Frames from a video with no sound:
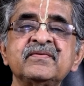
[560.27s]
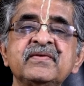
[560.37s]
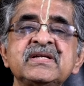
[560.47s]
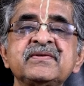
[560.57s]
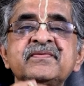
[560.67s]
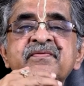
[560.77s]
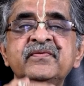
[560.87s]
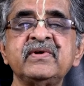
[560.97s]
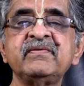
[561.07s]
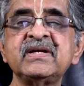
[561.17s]
which
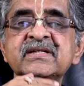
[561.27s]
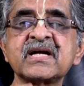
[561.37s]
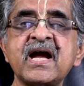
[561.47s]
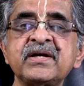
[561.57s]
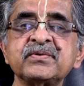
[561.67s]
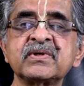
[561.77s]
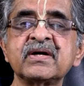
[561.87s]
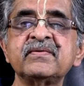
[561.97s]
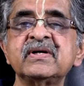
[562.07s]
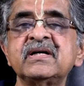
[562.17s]
we will try to
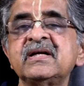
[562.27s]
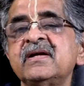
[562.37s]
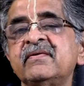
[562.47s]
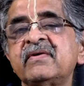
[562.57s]
cover